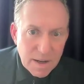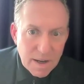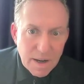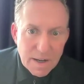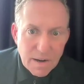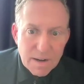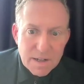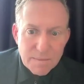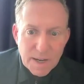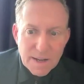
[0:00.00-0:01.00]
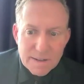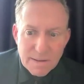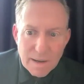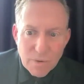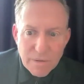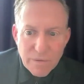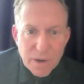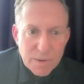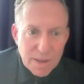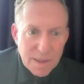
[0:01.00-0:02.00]
And I talk to my kids a lot more
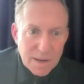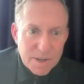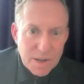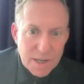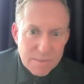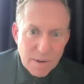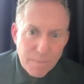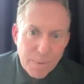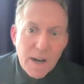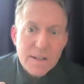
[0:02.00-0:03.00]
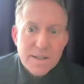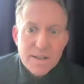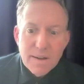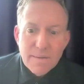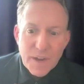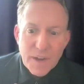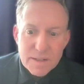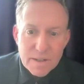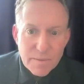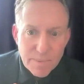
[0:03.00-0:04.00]
frequently than I'm going to talk to my bots as
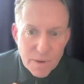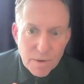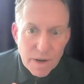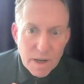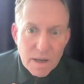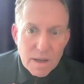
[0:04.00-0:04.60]
an employee.